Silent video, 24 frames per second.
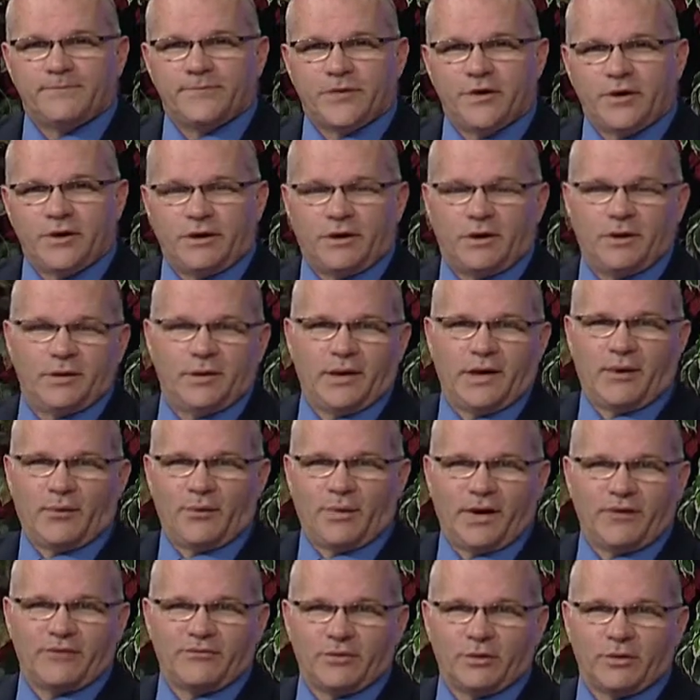You know,
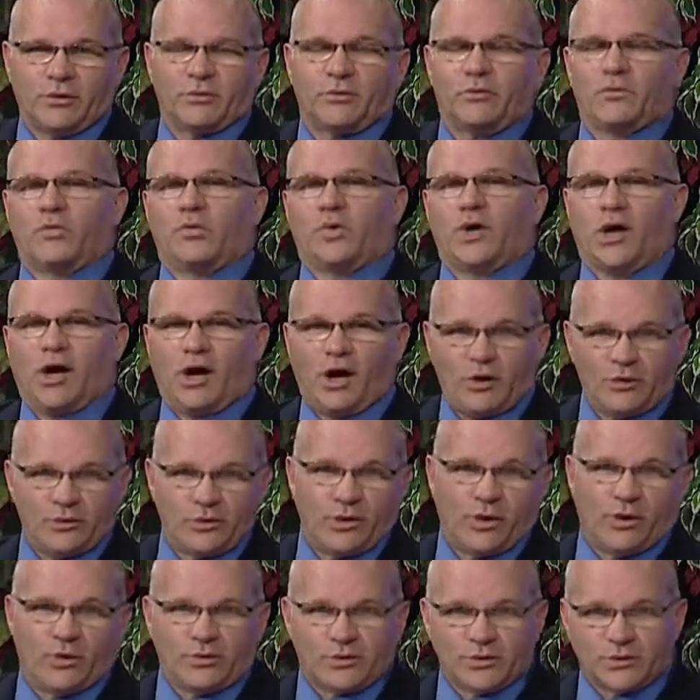however, we all
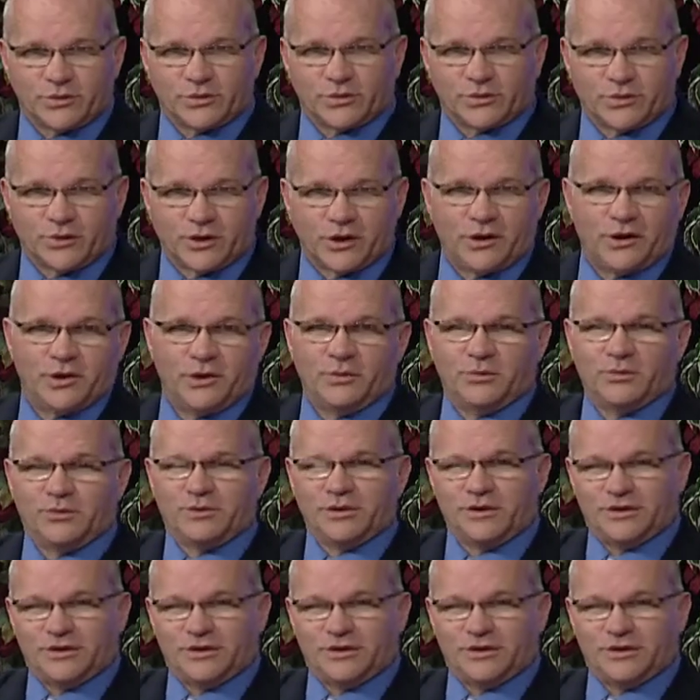know it was real.